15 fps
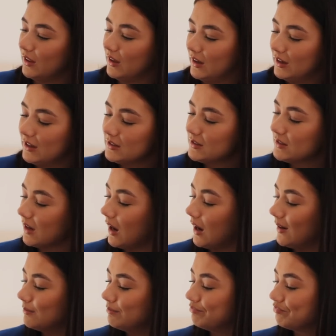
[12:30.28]
of these
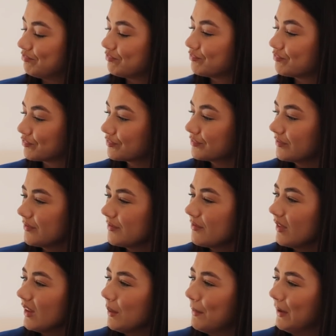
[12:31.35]

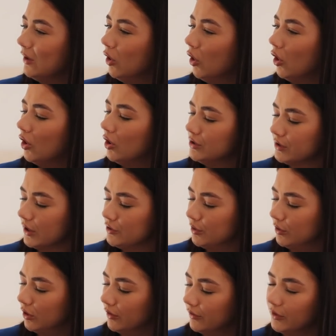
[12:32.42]
because I do
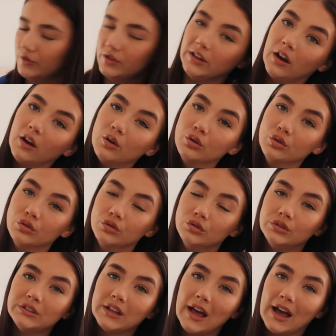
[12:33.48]
a lot of obviously like hauls